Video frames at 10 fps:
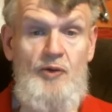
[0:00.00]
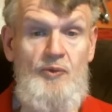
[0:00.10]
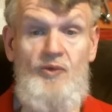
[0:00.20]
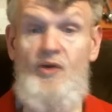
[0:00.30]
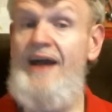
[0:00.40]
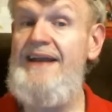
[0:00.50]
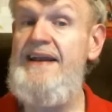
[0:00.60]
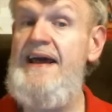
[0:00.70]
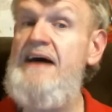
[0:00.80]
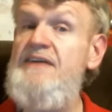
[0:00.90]
Right
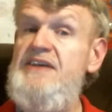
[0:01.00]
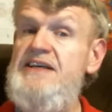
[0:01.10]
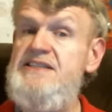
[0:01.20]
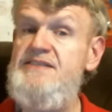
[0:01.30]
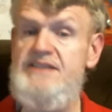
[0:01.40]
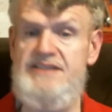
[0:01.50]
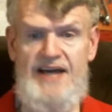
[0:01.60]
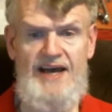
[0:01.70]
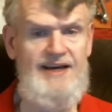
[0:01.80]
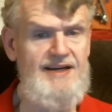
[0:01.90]
now, things have... Ex
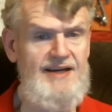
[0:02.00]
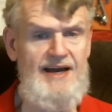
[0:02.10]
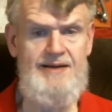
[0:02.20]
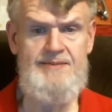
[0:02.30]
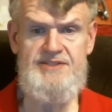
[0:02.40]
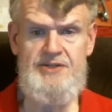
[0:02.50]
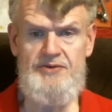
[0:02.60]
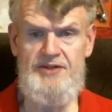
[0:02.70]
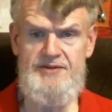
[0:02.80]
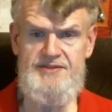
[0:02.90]
I am so
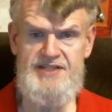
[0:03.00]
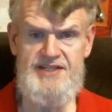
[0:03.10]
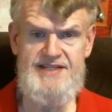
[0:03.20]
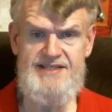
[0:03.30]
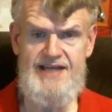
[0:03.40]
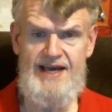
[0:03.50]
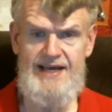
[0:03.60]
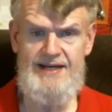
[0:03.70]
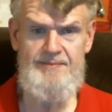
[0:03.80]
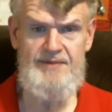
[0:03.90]
close to this
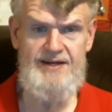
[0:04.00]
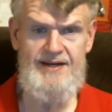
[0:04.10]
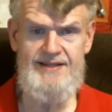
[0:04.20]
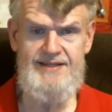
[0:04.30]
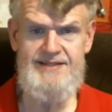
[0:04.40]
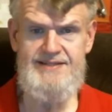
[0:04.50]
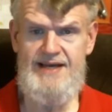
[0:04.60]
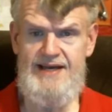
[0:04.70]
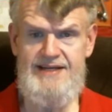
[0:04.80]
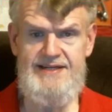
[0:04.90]
side, but not this
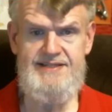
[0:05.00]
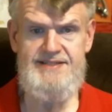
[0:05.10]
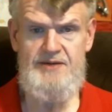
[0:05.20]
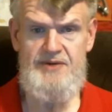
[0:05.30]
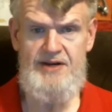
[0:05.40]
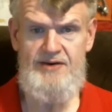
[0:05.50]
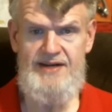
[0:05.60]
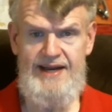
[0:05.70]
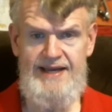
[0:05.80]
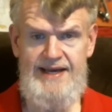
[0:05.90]
side. It is so
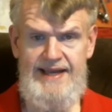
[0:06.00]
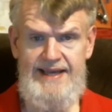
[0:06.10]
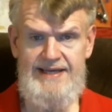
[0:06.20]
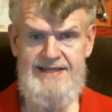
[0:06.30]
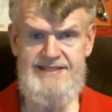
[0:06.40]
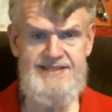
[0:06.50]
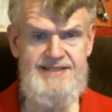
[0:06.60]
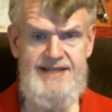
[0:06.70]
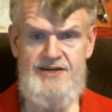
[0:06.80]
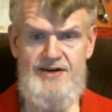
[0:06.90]
irritating. I can't get
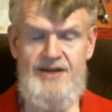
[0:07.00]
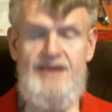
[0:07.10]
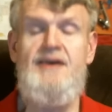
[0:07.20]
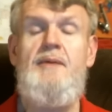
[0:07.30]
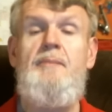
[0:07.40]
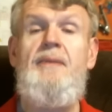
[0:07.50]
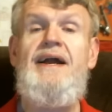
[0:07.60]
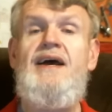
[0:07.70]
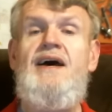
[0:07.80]
centered. But...